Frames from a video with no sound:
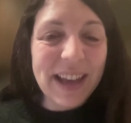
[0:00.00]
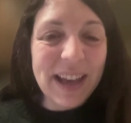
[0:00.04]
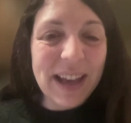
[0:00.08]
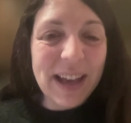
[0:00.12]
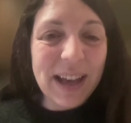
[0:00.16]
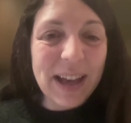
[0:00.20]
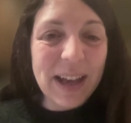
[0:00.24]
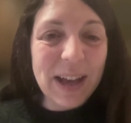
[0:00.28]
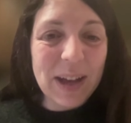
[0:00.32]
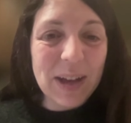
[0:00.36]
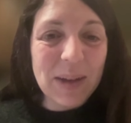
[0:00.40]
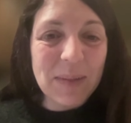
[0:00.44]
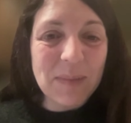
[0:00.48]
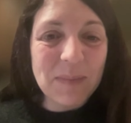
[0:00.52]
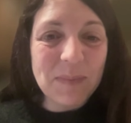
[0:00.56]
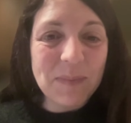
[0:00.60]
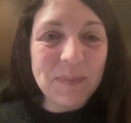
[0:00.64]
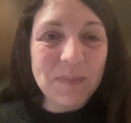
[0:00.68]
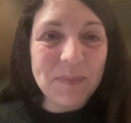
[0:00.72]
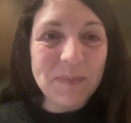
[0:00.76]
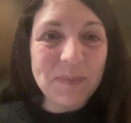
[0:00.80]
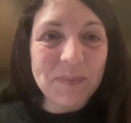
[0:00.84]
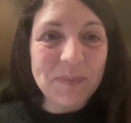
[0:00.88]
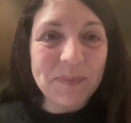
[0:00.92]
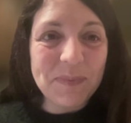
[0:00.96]

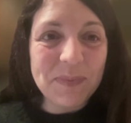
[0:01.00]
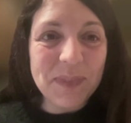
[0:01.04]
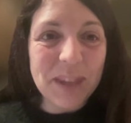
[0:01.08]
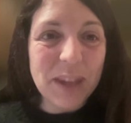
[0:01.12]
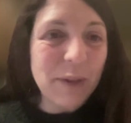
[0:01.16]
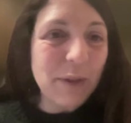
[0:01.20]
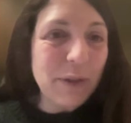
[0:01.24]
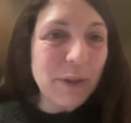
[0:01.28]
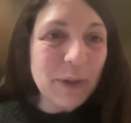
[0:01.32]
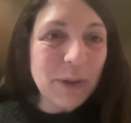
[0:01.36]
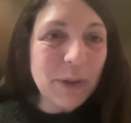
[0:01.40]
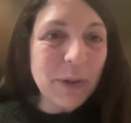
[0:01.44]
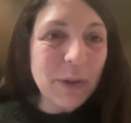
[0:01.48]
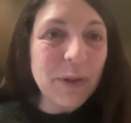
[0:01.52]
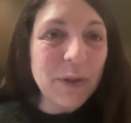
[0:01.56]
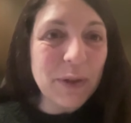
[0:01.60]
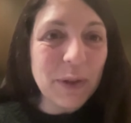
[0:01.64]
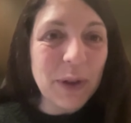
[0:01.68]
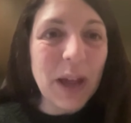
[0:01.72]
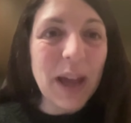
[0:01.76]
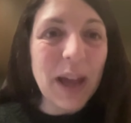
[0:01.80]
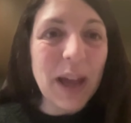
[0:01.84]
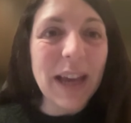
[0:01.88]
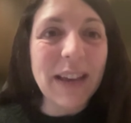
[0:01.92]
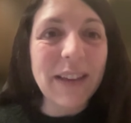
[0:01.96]
If you
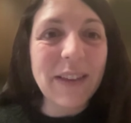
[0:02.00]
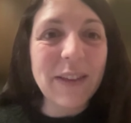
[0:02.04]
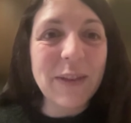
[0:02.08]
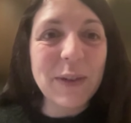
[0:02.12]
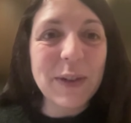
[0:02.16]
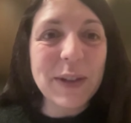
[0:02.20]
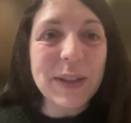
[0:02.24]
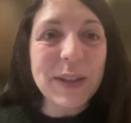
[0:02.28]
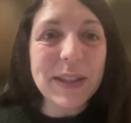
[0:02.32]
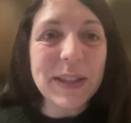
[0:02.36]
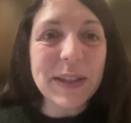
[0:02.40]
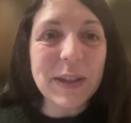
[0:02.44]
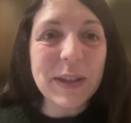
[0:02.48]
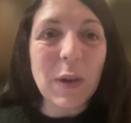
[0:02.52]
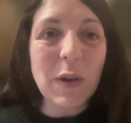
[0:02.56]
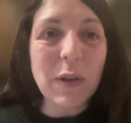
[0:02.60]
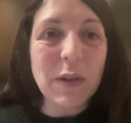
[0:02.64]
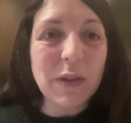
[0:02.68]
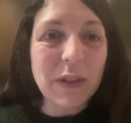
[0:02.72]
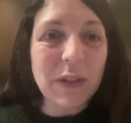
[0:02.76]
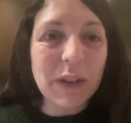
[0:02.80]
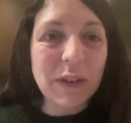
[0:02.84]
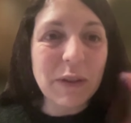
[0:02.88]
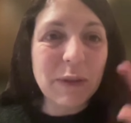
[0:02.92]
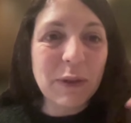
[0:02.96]
like, there is a
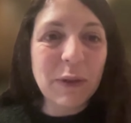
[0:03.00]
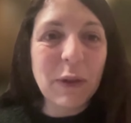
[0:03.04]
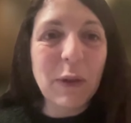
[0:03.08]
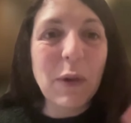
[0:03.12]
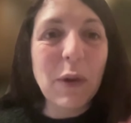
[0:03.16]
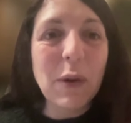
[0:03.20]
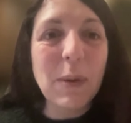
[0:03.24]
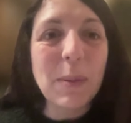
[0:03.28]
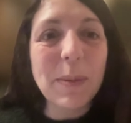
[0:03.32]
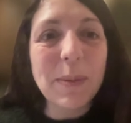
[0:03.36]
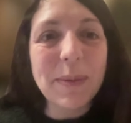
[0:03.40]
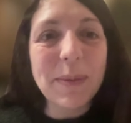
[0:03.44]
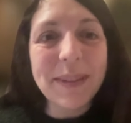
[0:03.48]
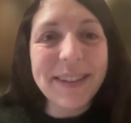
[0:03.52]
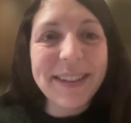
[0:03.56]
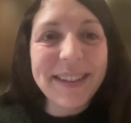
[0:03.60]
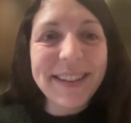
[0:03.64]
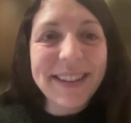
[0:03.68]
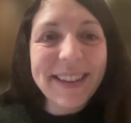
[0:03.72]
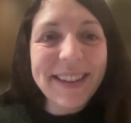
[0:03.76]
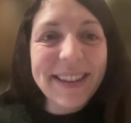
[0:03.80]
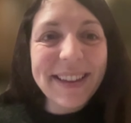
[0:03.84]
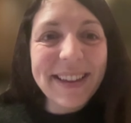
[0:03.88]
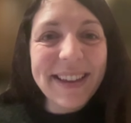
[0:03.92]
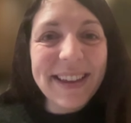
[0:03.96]
contact form.
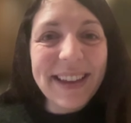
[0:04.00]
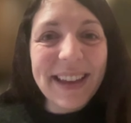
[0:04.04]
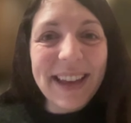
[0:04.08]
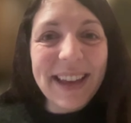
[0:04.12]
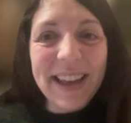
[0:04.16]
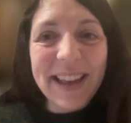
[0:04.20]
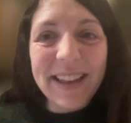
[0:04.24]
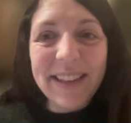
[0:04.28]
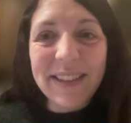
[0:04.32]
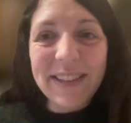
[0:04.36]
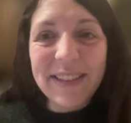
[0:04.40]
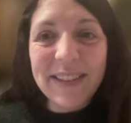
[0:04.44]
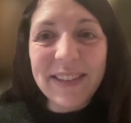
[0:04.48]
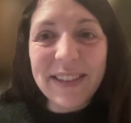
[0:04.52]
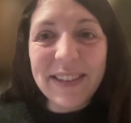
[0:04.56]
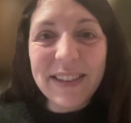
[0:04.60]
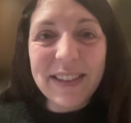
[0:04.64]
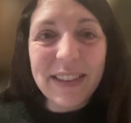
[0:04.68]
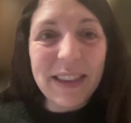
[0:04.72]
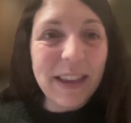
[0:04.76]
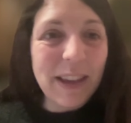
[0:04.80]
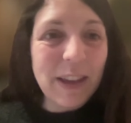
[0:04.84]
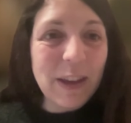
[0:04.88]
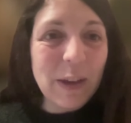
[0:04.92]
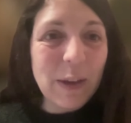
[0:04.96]
And
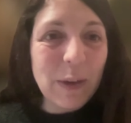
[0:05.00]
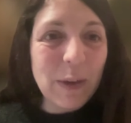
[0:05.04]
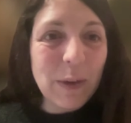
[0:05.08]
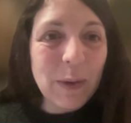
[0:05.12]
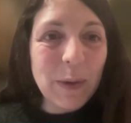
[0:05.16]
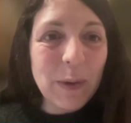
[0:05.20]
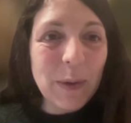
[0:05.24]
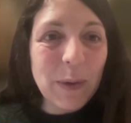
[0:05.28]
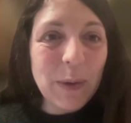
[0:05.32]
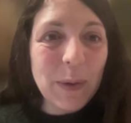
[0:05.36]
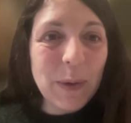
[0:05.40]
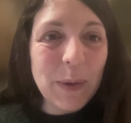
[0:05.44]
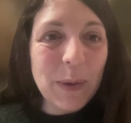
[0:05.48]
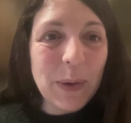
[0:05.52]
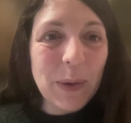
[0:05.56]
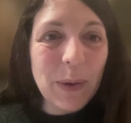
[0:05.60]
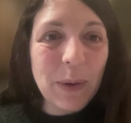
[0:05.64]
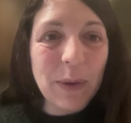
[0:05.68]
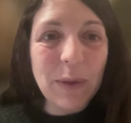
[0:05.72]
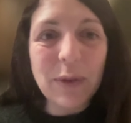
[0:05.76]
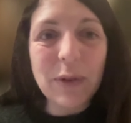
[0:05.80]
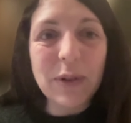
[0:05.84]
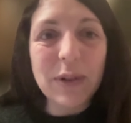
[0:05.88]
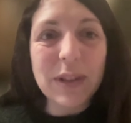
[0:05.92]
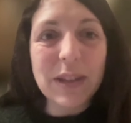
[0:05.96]
thank you
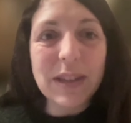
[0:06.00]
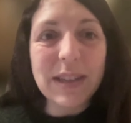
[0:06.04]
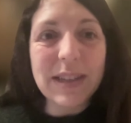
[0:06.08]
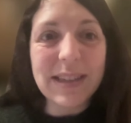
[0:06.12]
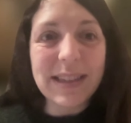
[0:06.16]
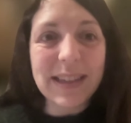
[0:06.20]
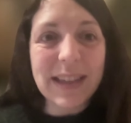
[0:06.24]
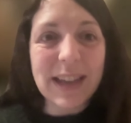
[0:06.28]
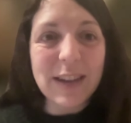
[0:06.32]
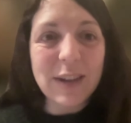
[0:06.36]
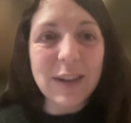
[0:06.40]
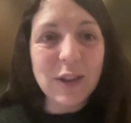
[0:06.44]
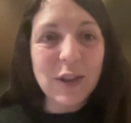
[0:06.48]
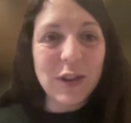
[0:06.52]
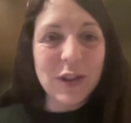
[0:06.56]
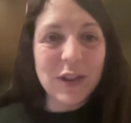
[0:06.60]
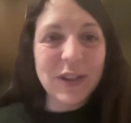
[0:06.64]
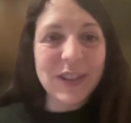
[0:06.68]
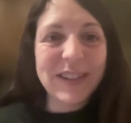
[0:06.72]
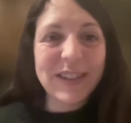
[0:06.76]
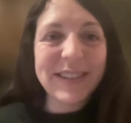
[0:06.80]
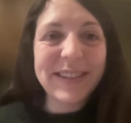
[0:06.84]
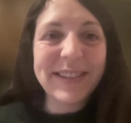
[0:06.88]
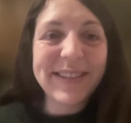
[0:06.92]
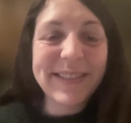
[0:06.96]
all for the
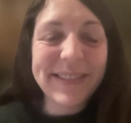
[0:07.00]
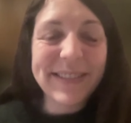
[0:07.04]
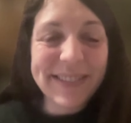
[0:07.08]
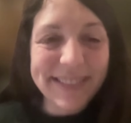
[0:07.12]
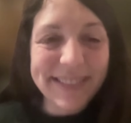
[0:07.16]
discussion.